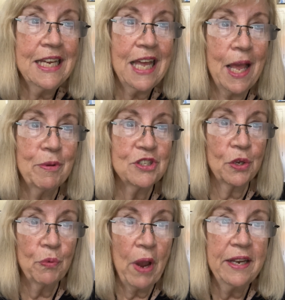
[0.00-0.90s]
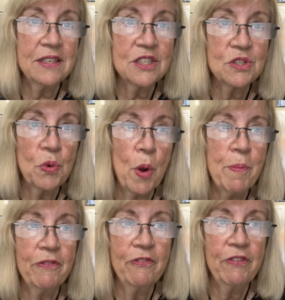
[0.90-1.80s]
It was the greatest
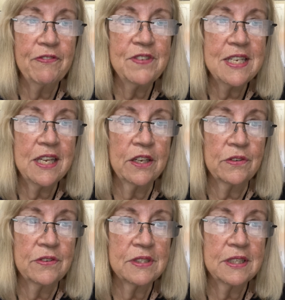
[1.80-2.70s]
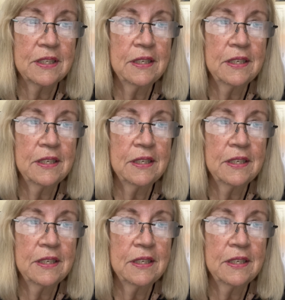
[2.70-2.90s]
storm in 50 years.